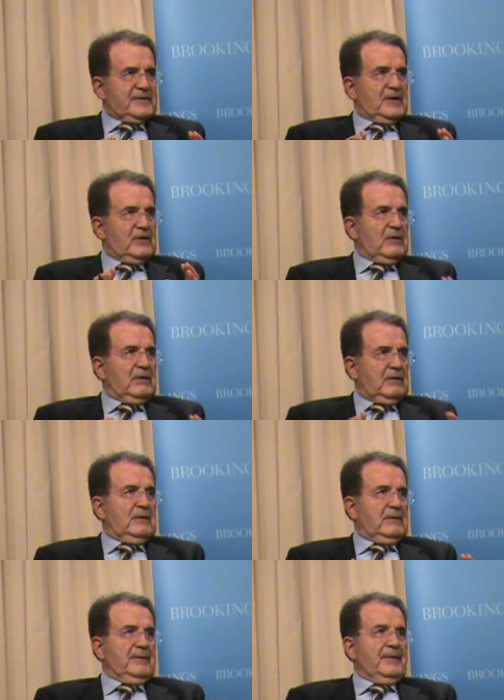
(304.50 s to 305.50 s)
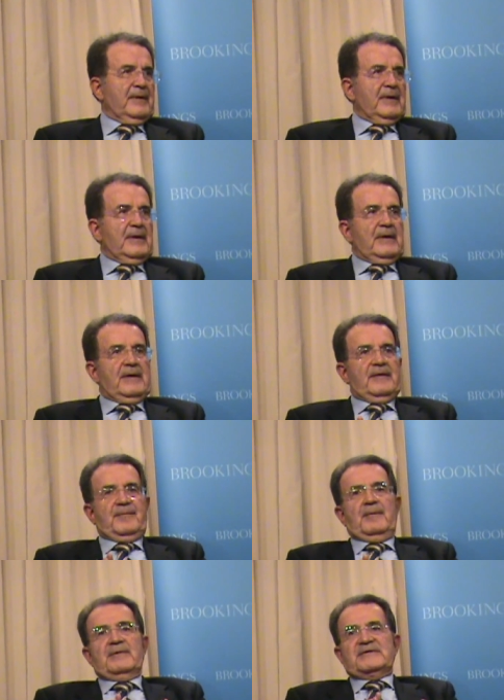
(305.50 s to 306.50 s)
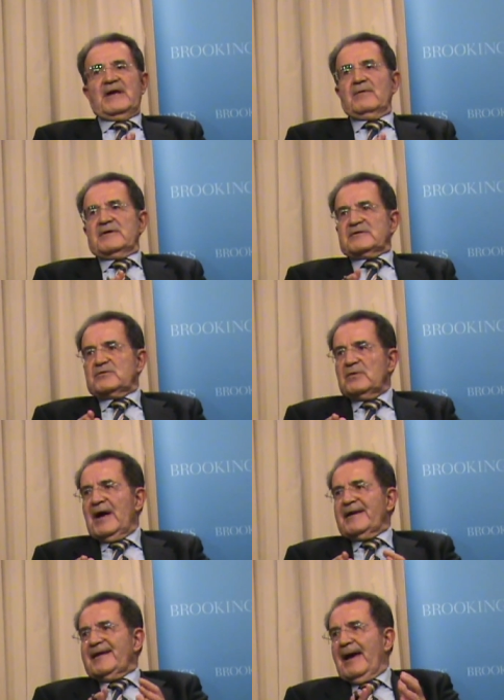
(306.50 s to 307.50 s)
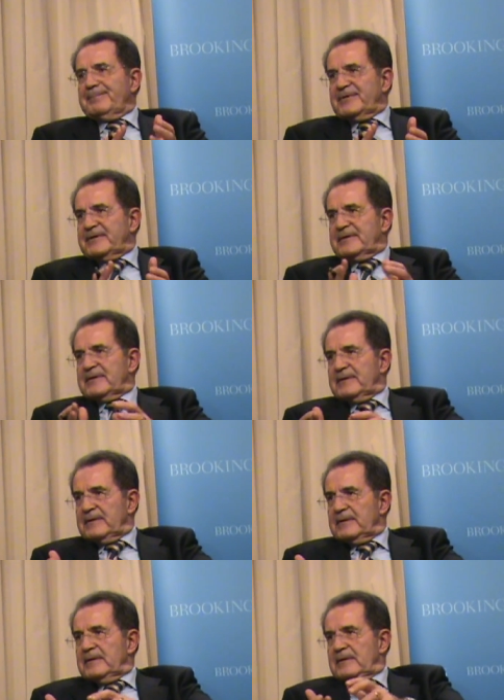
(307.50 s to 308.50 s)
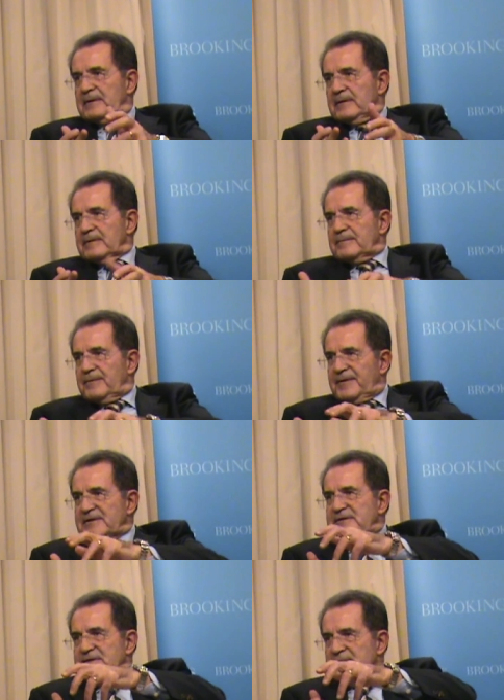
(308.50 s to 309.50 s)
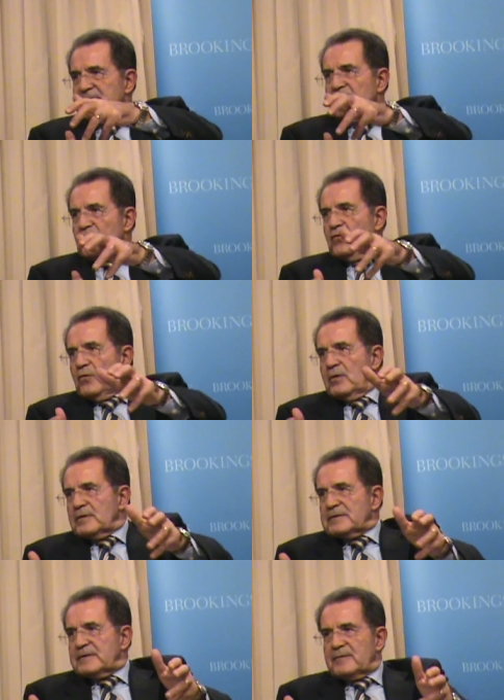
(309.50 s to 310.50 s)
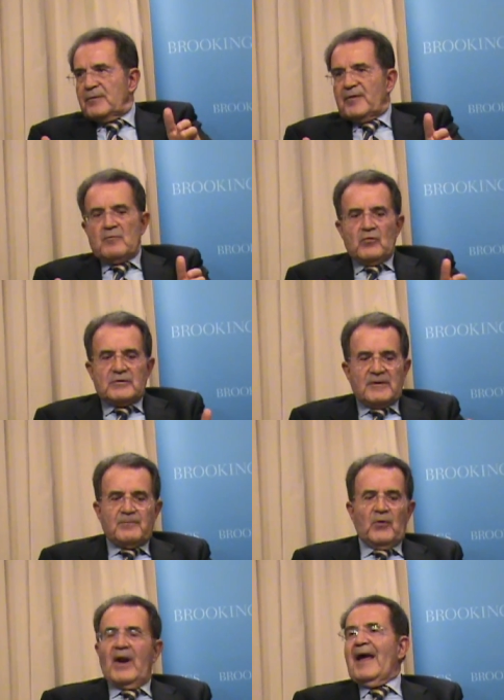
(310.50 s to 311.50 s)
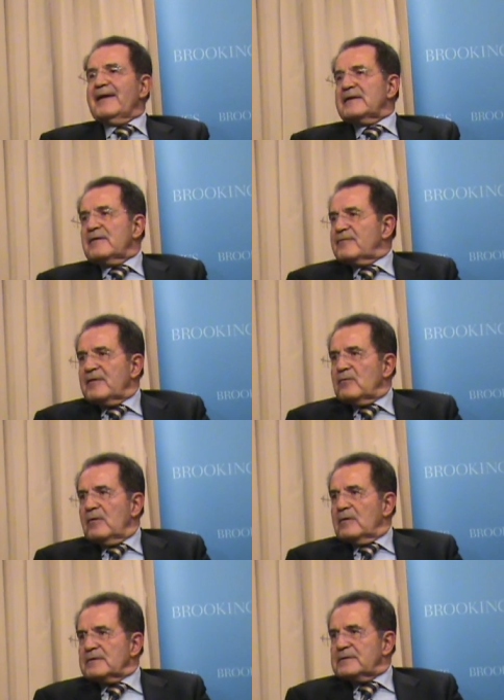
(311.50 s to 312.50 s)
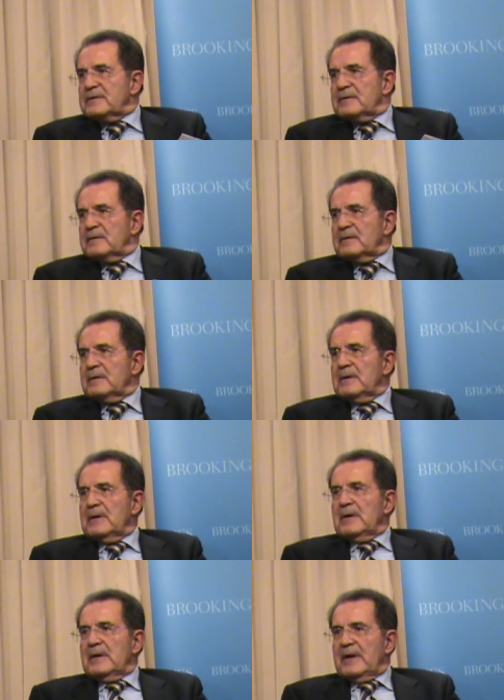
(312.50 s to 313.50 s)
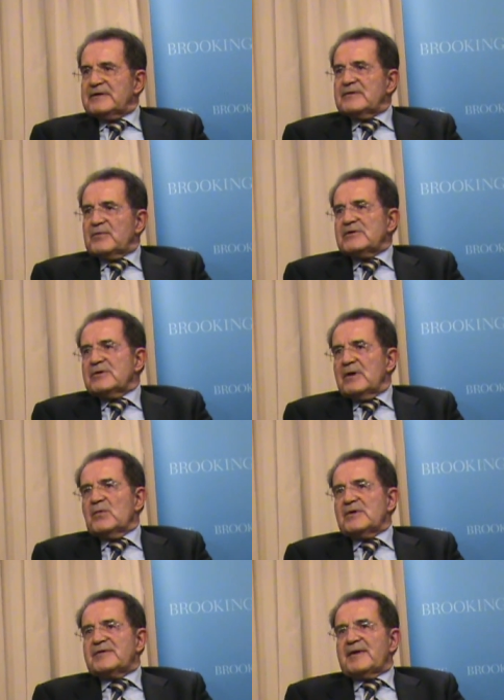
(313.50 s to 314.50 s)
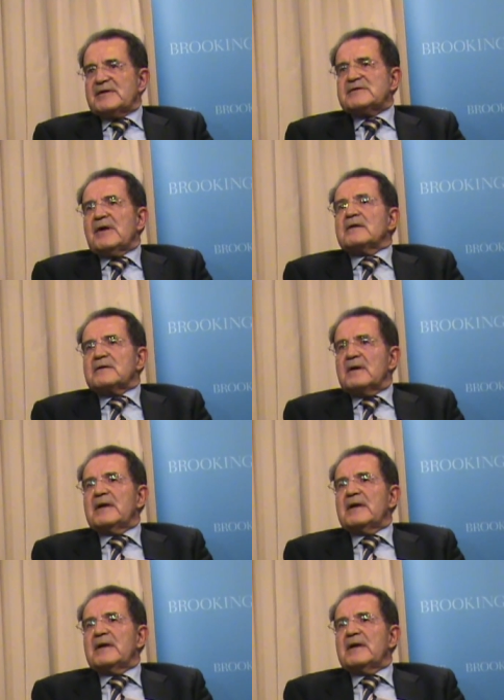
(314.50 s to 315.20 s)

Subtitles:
still go on. The problem is now is to adapt to this new world, to the multipolarity of the world. You know, a situation in which there is not